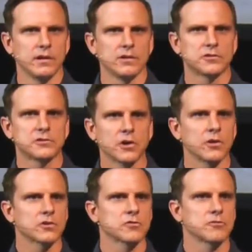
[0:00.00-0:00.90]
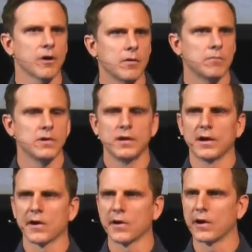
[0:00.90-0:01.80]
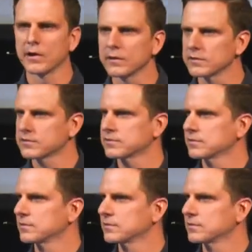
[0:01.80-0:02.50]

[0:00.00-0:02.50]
Starts from our hearts.